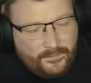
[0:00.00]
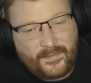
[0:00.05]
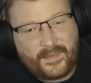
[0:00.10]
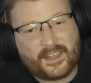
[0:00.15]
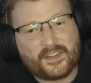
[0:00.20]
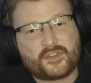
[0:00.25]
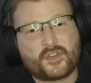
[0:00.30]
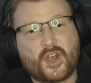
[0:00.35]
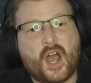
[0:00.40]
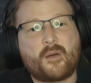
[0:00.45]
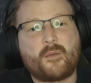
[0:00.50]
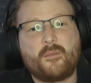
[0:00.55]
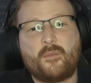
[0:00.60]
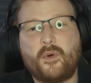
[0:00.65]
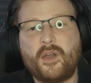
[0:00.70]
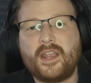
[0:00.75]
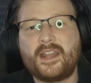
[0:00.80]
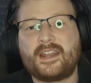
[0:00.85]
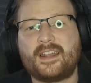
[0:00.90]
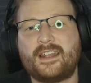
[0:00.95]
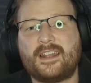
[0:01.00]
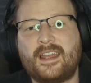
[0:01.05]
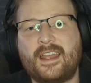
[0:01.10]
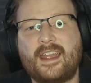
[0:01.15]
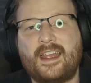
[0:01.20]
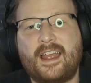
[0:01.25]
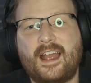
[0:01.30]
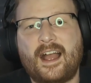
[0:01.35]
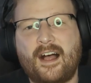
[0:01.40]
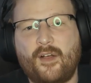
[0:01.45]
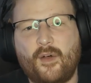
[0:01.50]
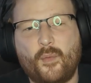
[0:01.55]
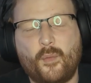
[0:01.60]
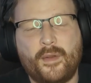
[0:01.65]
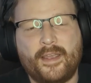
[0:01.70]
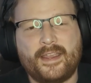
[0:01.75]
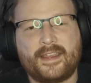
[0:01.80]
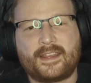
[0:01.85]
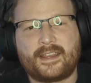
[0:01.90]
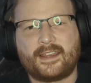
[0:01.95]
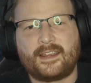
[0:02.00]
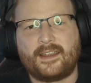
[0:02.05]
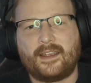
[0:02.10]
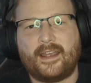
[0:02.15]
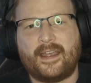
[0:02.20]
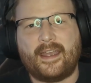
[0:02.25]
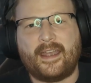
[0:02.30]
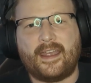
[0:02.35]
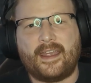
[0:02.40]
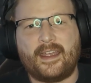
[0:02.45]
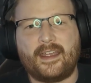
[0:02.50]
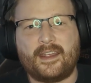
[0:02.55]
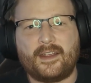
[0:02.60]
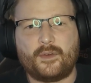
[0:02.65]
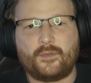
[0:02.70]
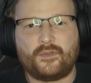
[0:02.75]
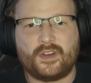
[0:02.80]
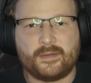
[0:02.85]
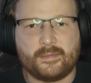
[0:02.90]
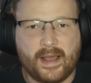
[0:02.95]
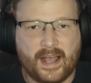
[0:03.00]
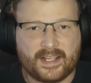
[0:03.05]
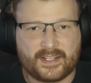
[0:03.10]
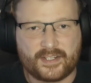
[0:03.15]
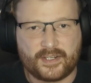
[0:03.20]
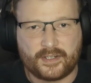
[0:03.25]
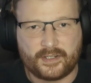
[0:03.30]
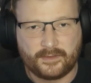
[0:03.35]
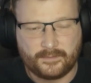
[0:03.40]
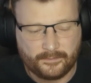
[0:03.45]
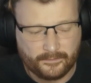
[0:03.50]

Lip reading: So I've been playing Alan Wake Remastered